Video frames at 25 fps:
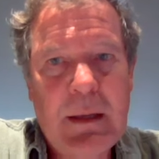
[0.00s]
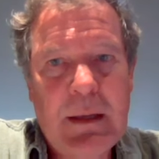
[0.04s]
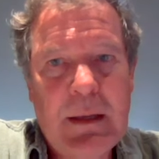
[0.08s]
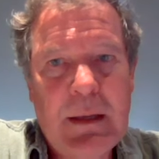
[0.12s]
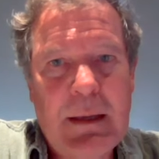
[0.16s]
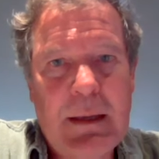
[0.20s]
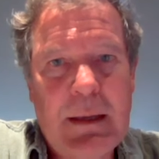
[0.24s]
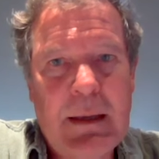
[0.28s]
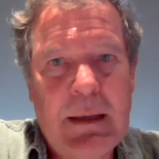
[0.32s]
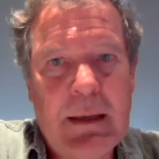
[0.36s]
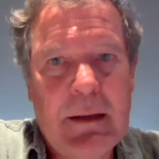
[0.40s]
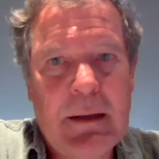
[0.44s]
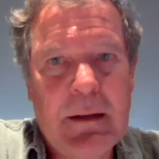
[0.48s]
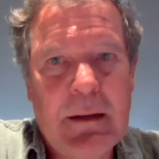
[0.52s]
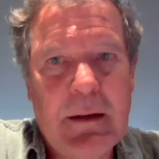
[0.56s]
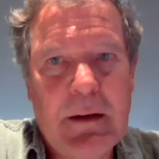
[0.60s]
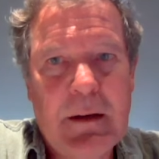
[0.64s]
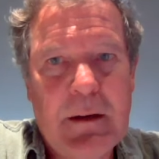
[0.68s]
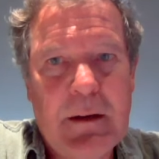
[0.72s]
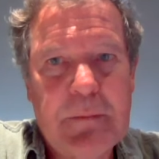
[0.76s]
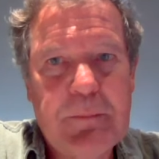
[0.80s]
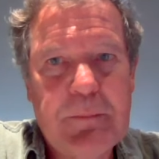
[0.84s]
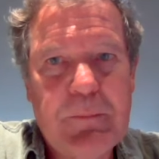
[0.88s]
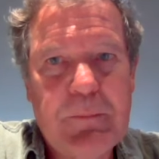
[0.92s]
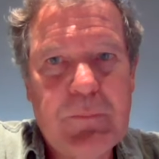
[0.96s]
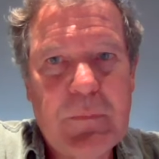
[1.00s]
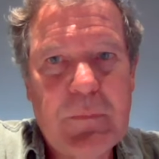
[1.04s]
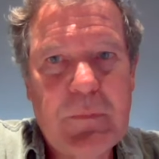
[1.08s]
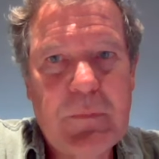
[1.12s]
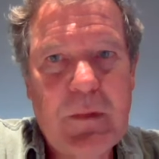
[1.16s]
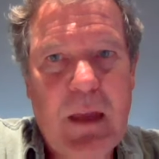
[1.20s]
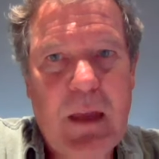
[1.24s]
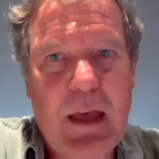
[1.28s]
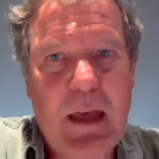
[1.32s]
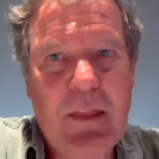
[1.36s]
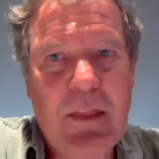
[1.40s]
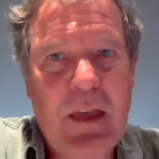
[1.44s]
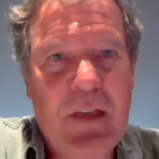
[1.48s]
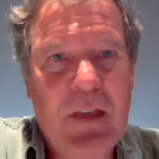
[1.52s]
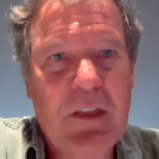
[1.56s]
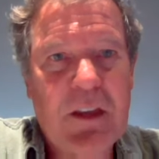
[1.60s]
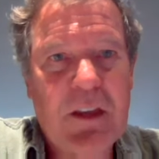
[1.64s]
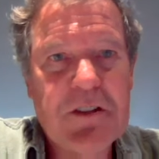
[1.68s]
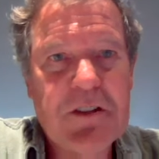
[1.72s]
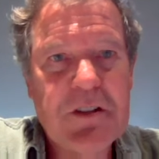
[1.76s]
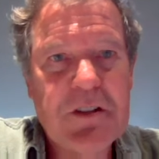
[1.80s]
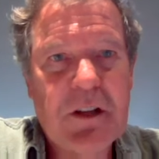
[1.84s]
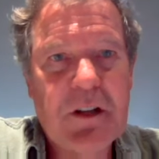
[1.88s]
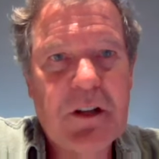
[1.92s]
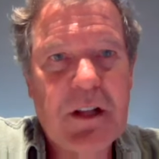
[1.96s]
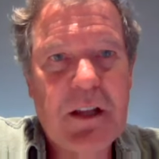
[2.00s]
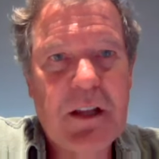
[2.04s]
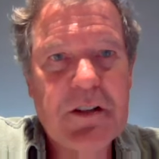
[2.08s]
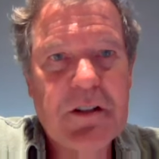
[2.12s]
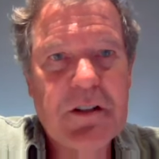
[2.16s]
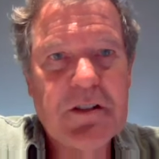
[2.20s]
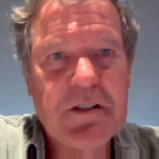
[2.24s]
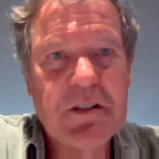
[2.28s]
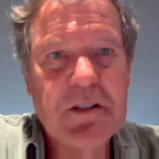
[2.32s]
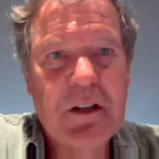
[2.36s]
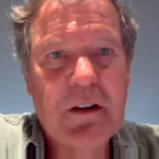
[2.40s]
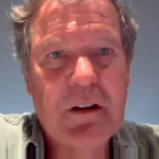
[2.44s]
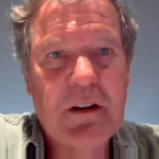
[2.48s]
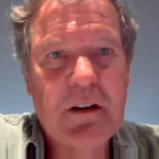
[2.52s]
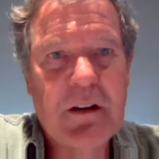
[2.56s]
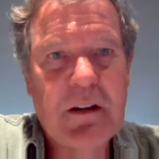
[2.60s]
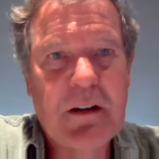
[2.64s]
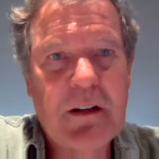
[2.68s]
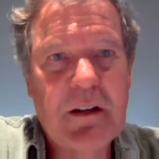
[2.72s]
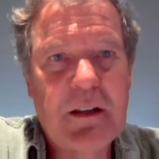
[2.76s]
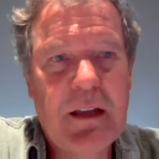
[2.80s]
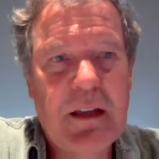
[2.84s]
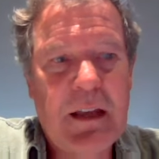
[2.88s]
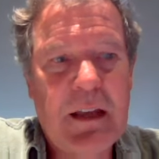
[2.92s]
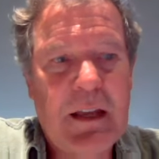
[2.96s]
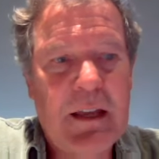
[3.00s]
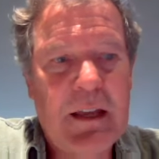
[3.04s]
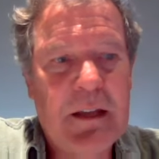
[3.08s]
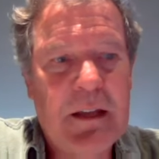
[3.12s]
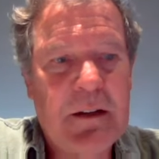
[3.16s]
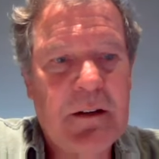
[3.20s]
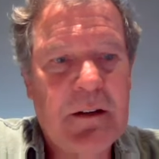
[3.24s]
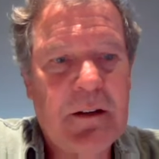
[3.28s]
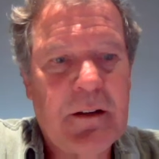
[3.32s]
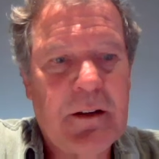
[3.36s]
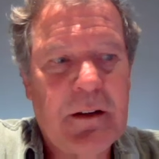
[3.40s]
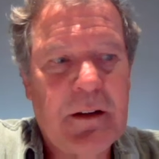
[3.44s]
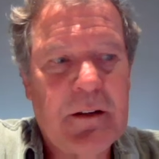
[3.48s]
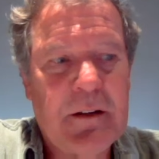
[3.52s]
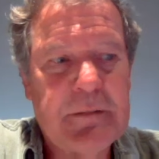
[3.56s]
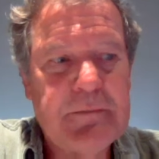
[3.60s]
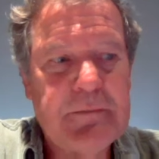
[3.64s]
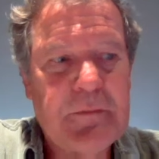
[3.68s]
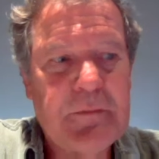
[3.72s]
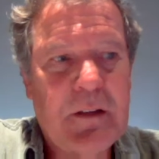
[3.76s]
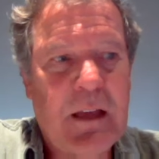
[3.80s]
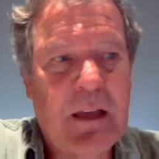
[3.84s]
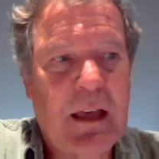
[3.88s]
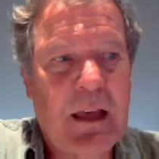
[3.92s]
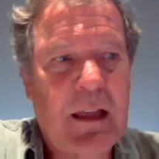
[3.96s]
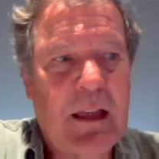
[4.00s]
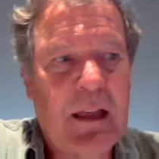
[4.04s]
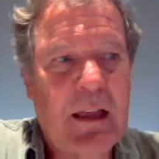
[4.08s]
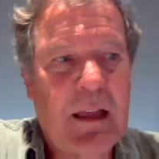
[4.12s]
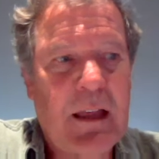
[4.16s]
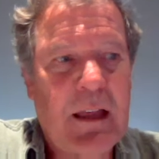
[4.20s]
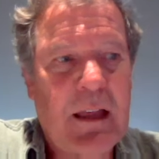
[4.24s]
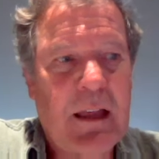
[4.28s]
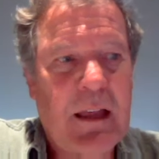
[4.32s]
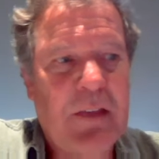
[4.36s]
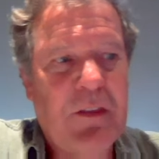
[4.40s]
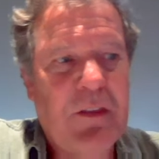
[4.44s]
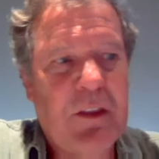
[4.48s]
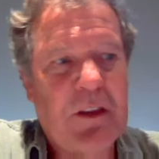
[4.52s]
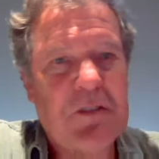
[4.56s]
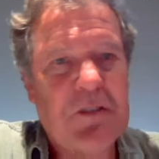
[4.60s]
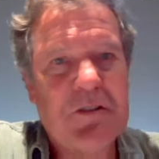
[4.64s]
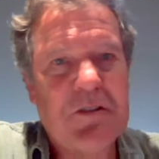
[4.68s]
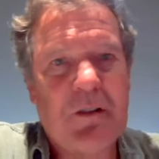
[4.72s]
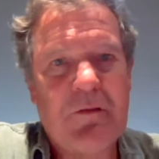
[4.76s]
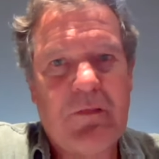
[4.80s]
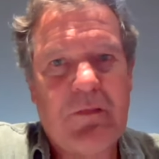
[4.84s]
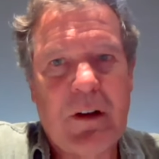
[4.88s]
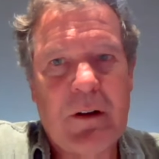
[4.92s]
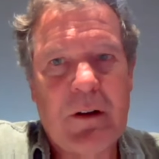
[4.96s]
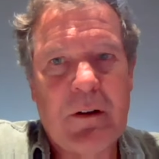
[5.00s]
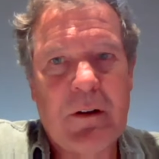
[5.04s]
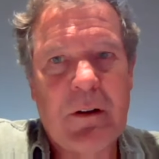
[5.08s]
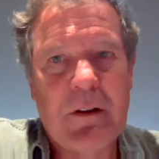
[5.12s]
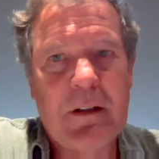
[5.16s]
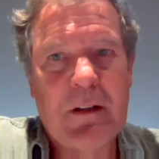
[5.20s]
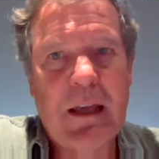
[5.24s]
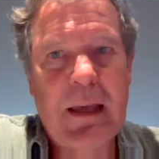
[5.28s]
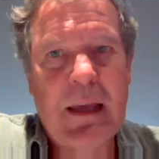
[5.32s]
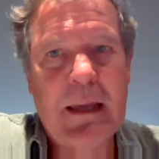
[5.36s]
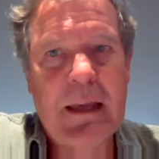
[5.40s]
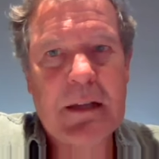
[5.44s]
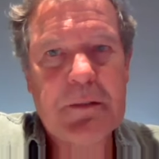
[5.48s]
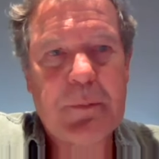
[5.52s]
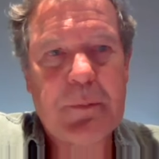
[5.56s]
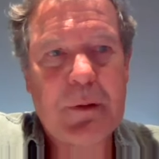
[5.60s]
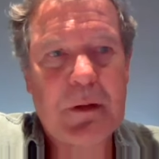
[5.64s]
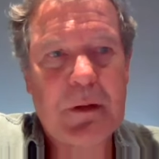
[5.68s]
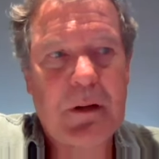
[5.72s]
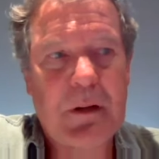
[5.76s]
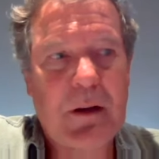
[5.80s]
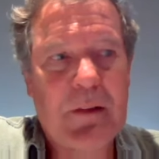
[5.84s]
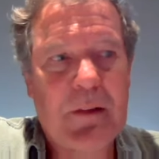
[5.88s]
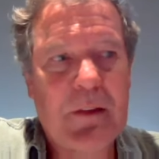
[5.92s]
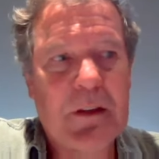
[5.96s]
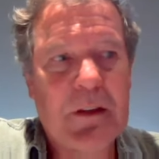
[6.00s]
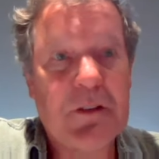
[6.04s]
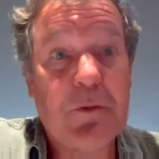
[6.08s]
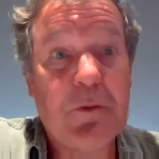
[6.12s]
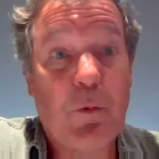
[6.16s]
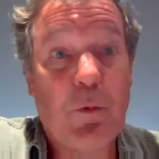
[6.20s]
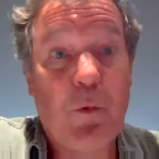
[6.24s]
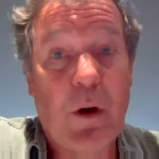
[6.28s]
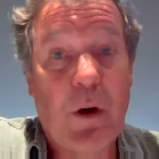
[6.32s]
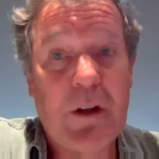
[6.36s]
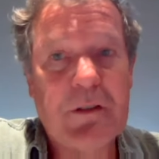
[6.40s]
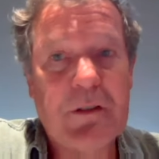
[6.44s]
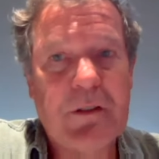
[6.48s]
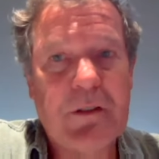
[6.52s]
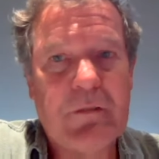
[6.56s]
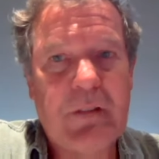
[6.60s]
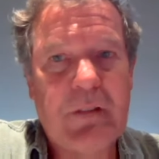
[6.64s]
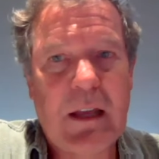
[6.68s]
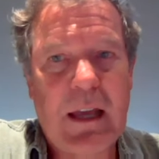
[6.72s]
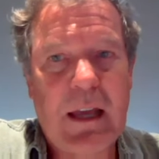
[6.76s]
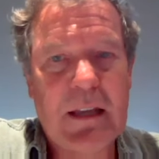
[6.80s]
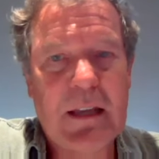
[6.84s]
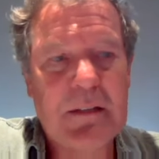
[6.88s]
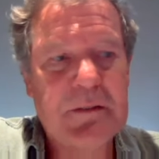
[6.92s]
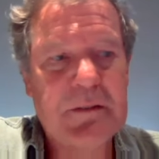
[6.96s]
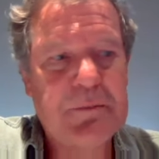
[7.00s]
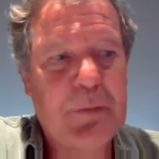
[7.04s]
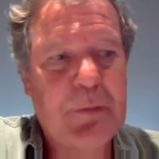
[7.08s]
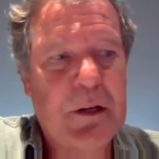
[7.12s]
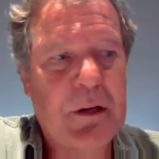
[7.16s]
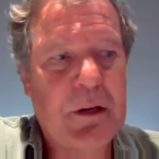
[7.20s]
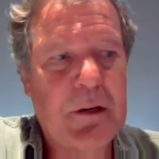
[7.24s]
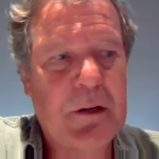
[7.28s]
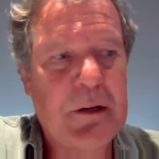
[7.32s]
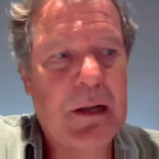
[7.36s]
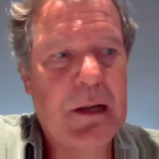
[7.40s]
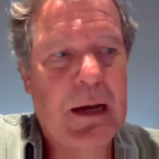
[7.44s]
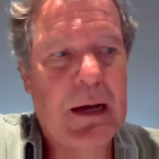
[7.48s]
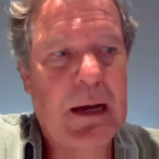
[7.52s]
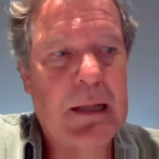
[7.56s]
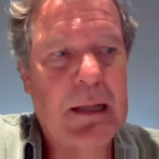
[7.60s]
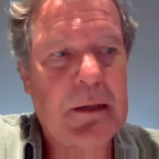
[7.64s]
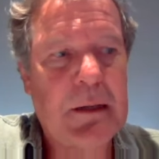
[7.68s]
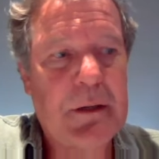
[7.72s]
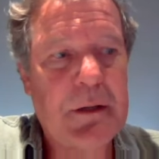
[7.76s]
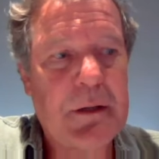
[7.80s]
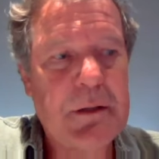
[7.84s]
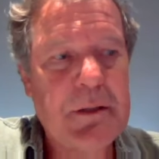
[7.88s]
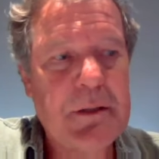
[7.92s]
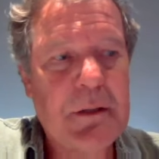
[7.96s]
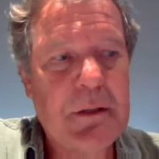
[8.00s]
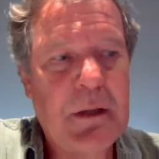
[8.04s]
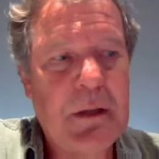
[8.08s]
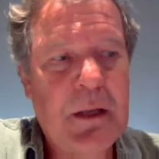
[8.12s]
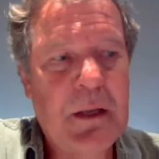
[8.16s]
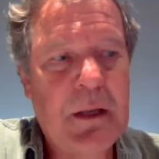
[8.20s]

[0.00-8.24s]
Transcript: And um, I, I, think it's unnecessary, and uh, I, I, think it's unfair to the taxpayer. I think it's a waste of taxpayer dollars.